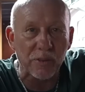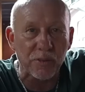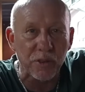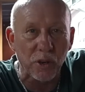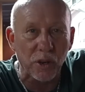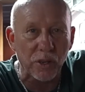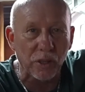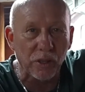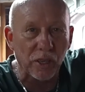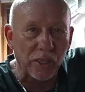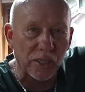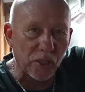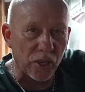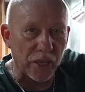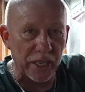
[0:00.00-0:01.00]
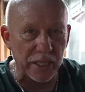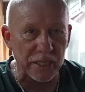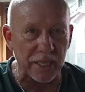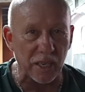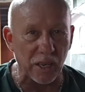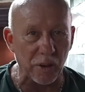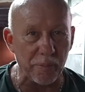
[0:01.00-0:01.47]
a few other little goodies
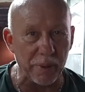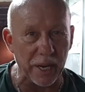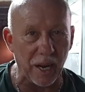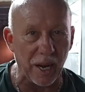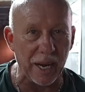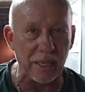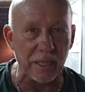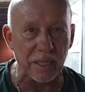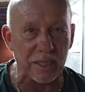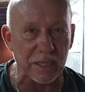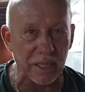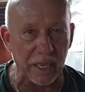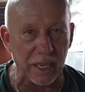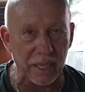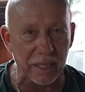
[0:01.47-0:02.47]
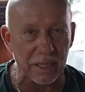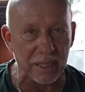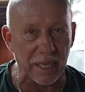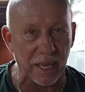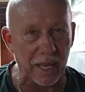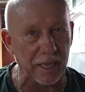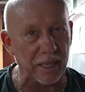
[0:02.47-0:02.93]
that are behind the scenes
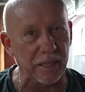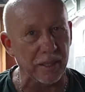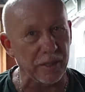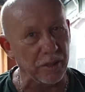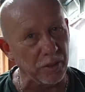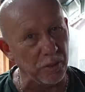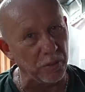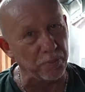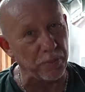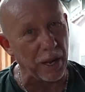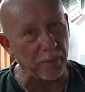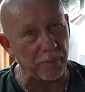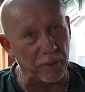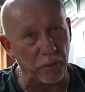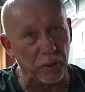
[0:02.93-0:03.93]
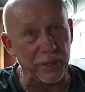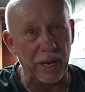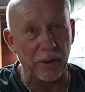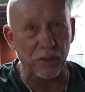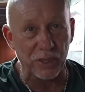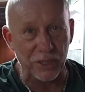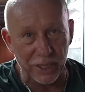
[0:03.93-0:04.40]
that you probably would
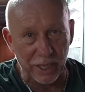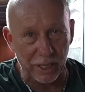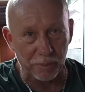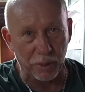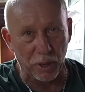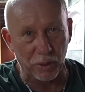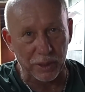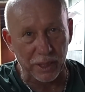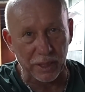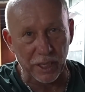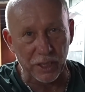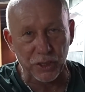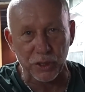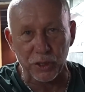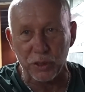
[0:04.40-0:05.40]
never see in a boat unless